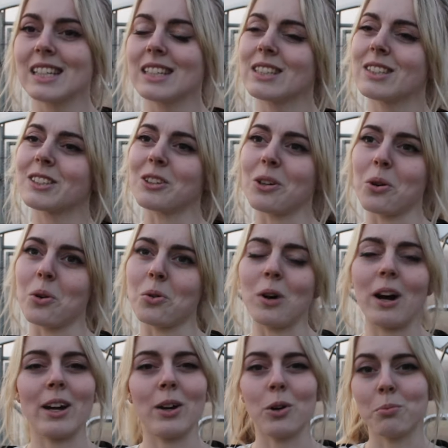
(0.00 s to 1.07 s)
So
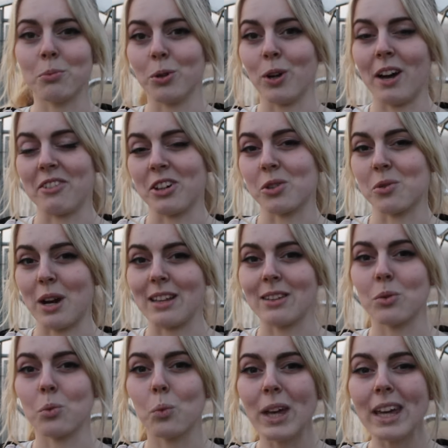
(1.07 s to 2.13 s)
I hope you have a
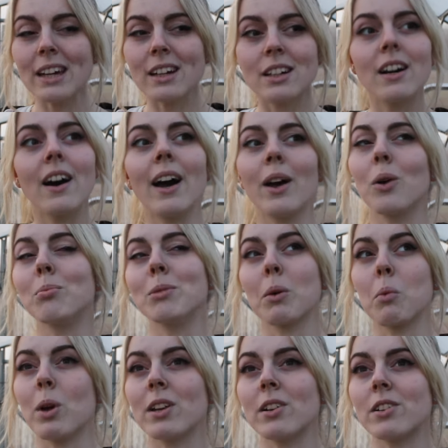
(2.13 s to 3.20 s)
great week. I hope
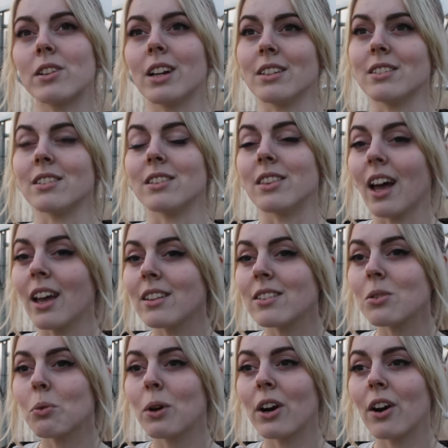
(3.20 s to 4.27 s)
the weather is
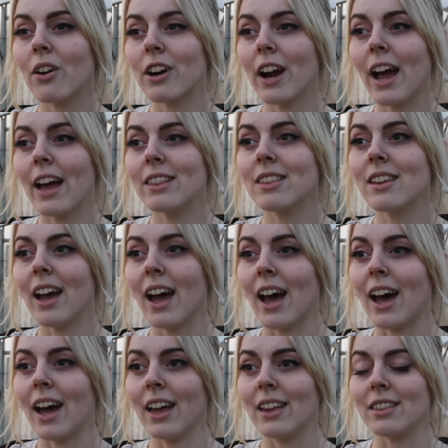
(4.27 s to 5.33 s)
nice where you're at,
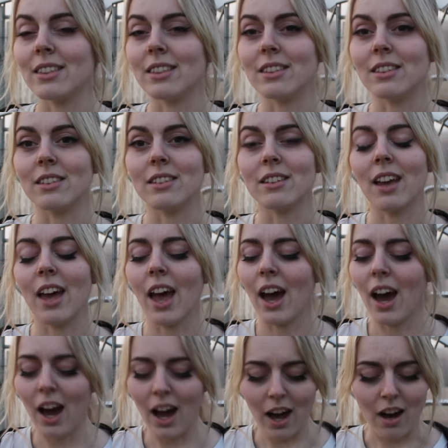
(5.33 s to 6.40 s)
and
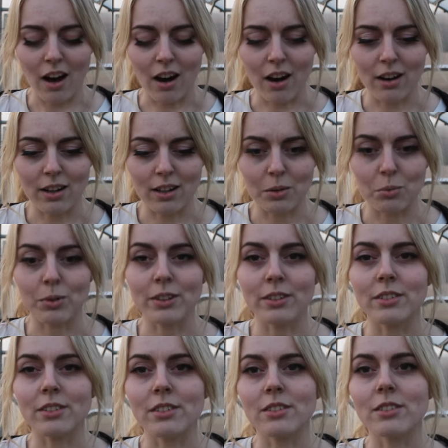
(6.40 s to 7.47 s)
I
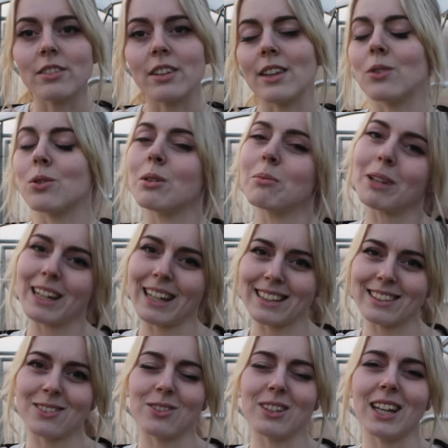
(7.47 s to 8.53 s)
will see you in my
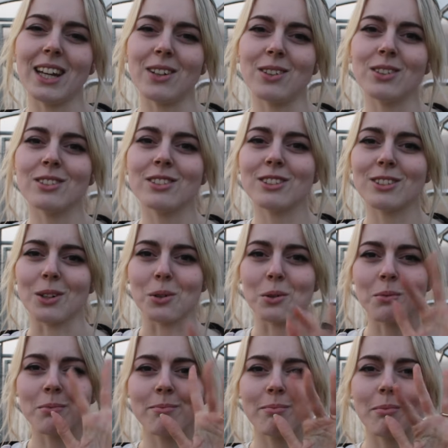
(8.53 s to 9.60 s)
next video.
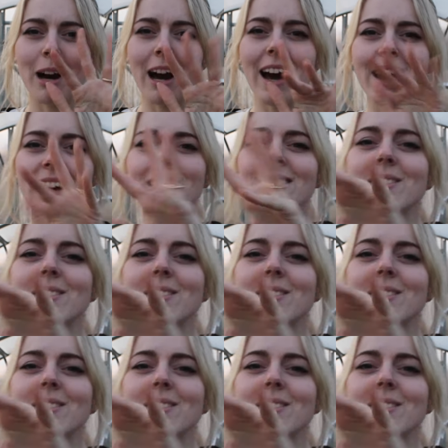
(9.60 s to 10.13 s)
So bye.